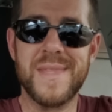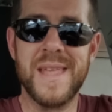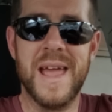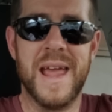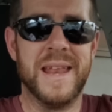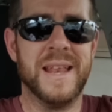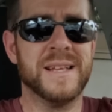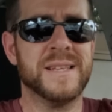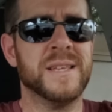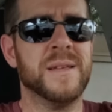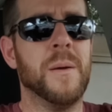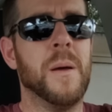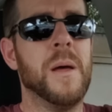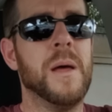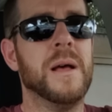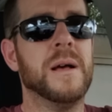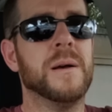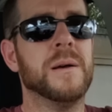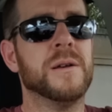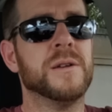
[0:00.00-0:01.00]
And he doesn't
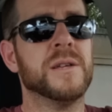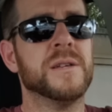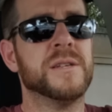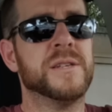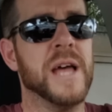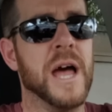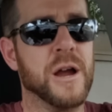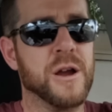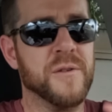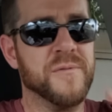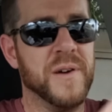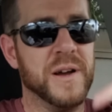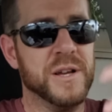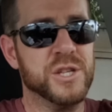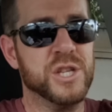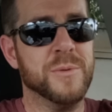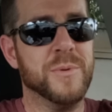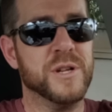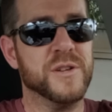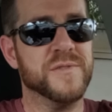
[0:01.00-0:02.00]

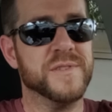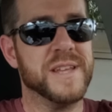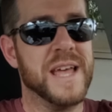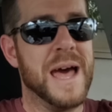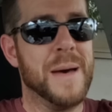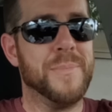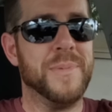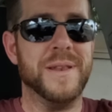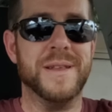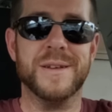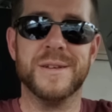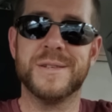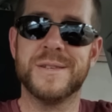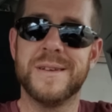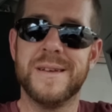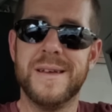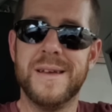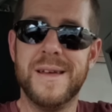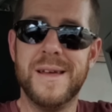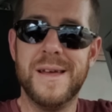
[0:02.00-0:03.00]
sacrifice too much of his happiness.
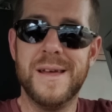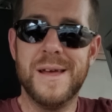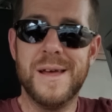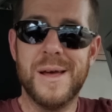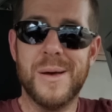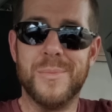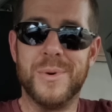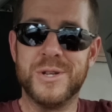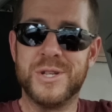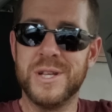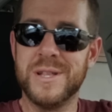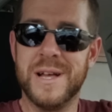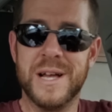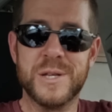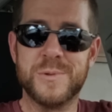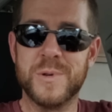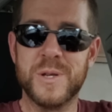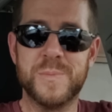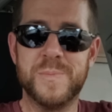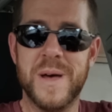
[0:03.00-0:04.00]
But she
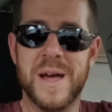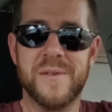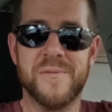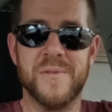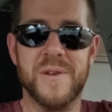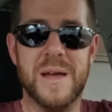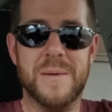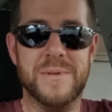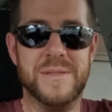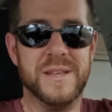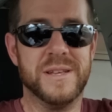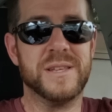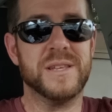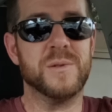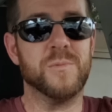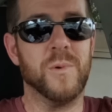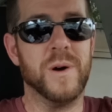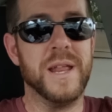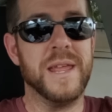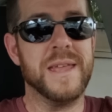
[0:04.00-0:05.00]
lost respect for him, and this
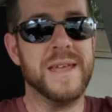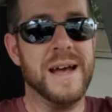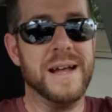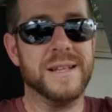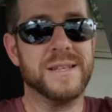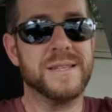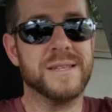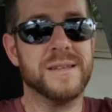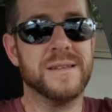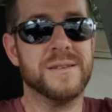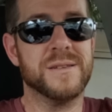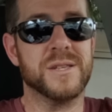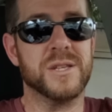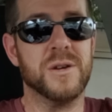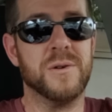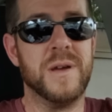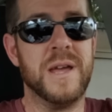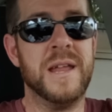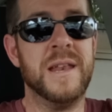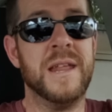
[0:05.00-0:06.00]
is what he gets.
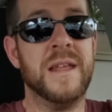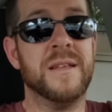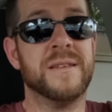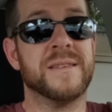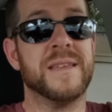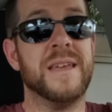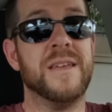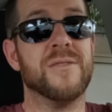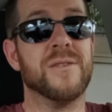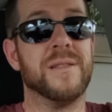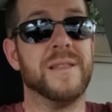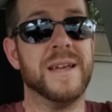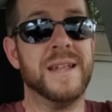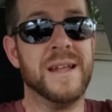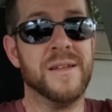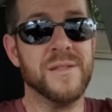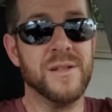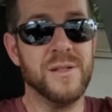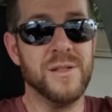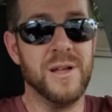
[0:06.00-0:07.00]
So he needs to either lay
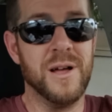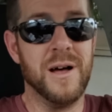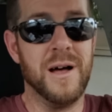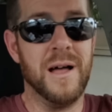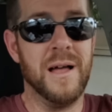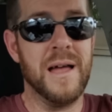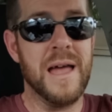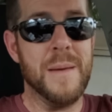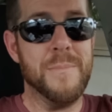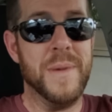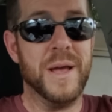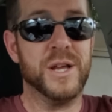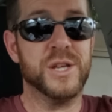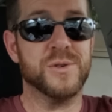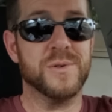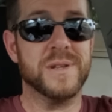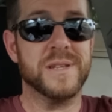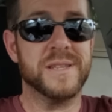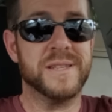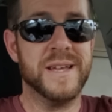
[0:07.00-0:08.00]
down the law and make
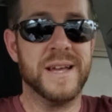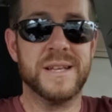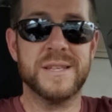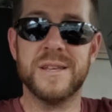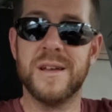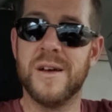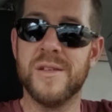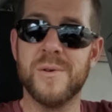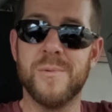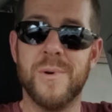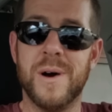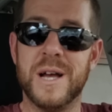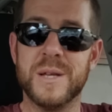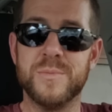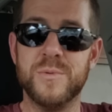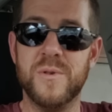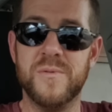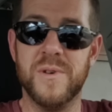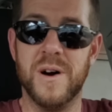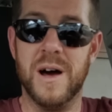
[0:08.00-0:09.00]
sure it sticks, otherwise
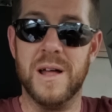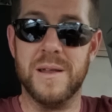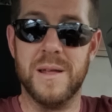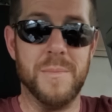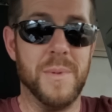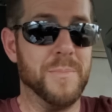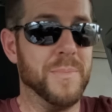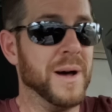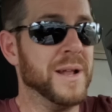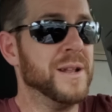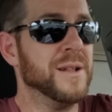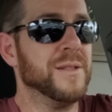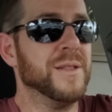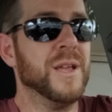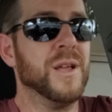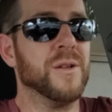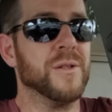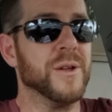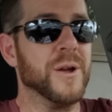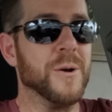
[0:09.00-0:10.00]
move on.
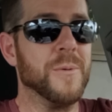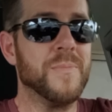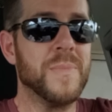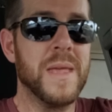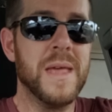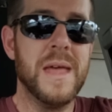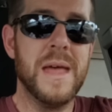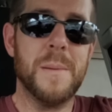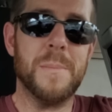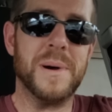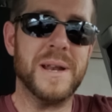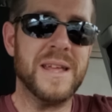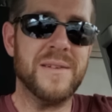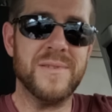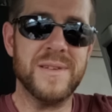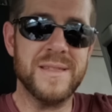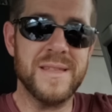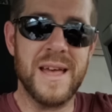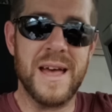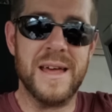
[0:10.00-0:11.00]
Abundantly clear. But
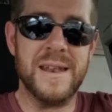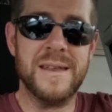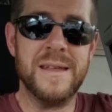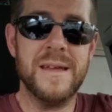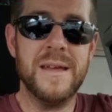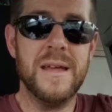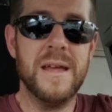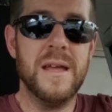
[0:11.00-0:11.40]
even then,